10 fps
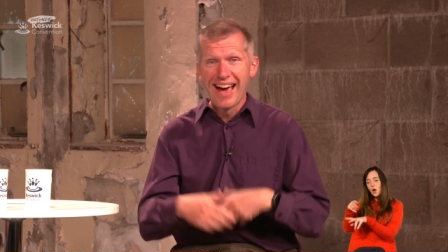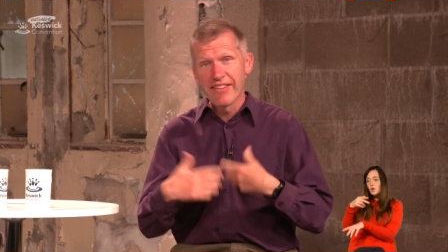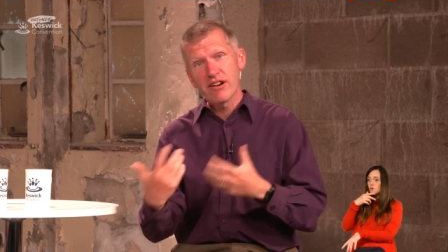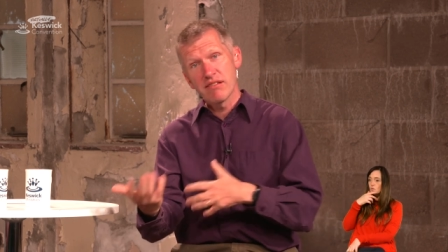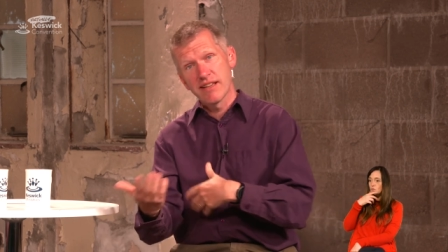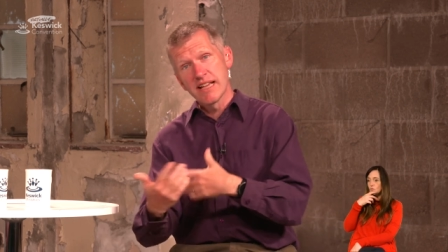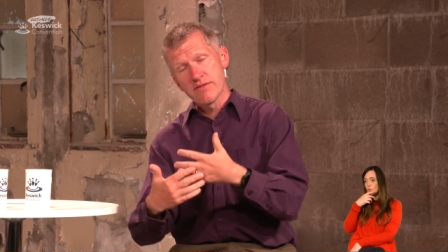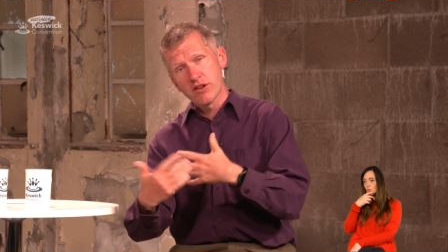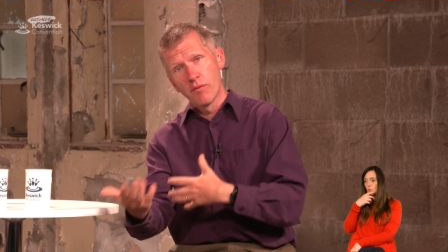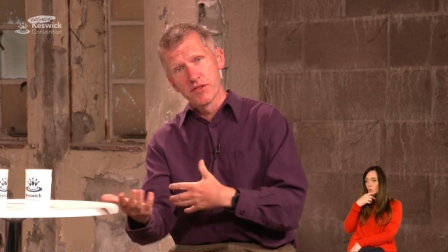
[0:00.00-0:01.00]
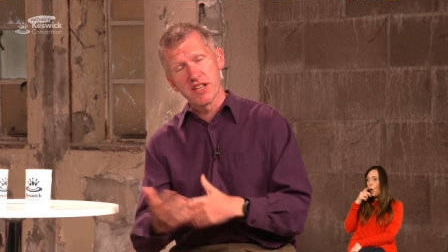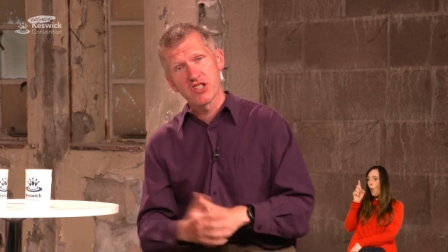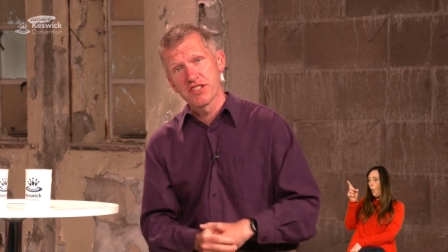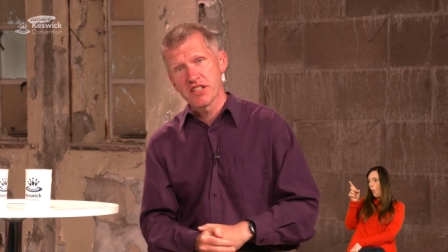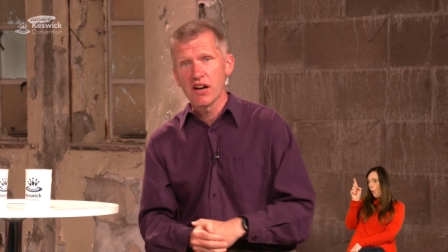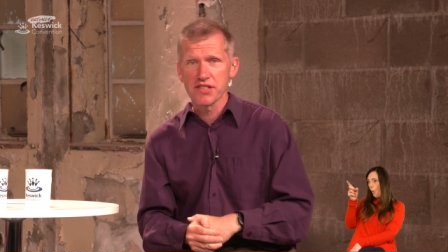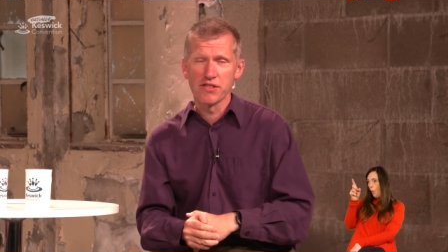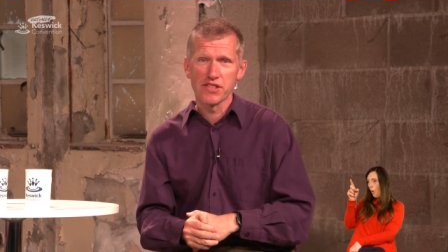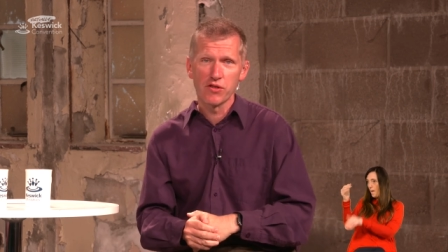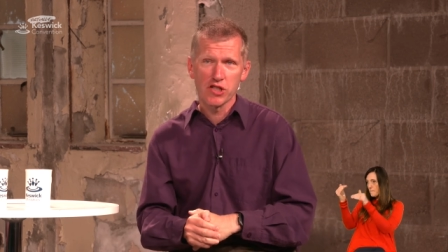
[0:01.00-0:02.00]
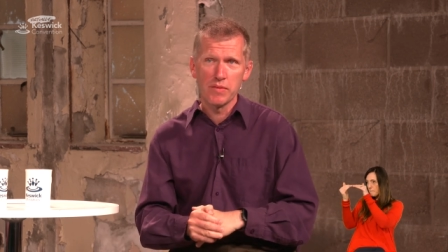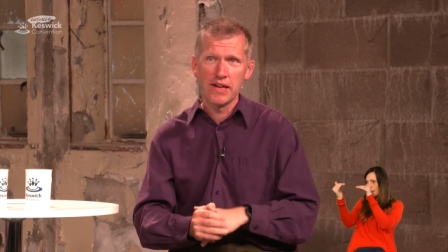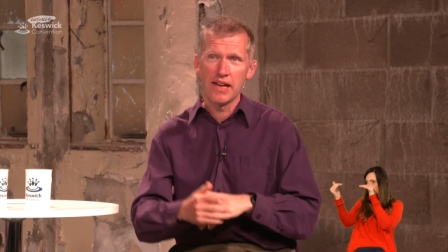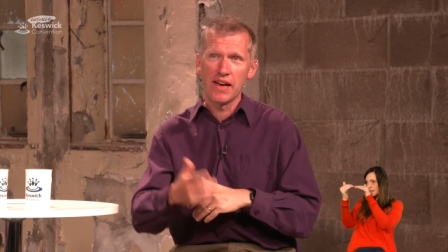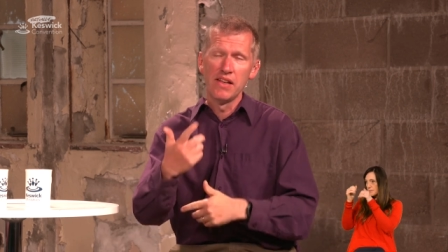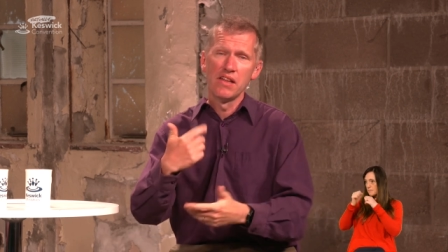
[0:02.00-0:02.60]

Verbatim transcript: And the great thing is, if a conversation starts on social media